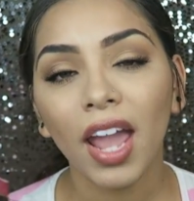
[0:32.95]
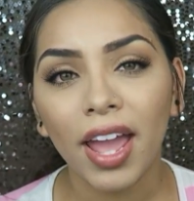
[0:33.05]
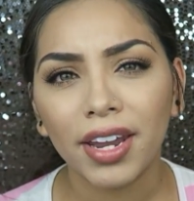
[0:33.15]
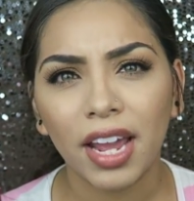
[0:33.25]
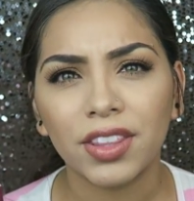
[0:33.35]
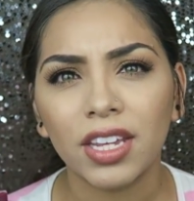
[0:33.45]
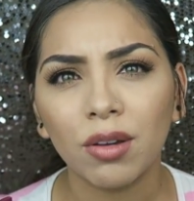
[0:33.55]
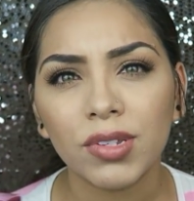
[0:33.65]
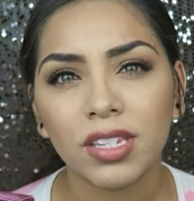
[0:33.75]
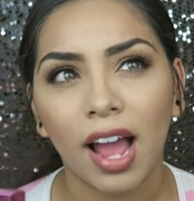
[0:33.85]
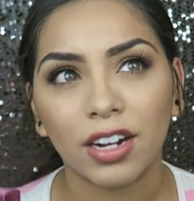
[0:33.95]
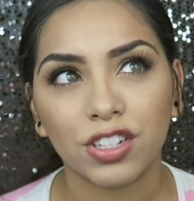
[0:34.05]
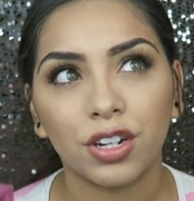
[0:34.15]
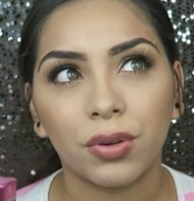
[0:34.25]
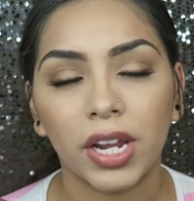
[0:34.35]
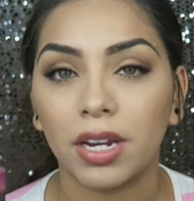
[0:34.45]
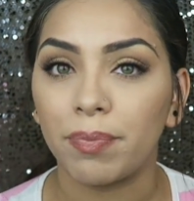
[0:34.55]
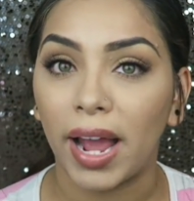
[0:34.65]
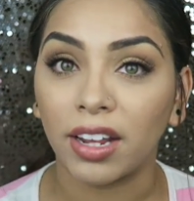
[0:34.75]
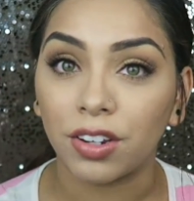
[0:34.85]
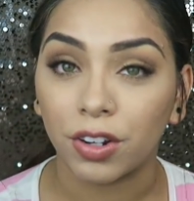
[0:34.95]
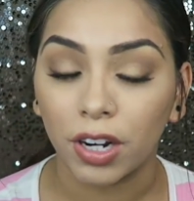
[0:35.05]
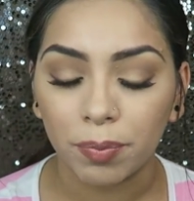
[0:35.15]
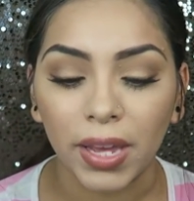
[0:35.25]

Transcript: and I think it was actually created back in Europe.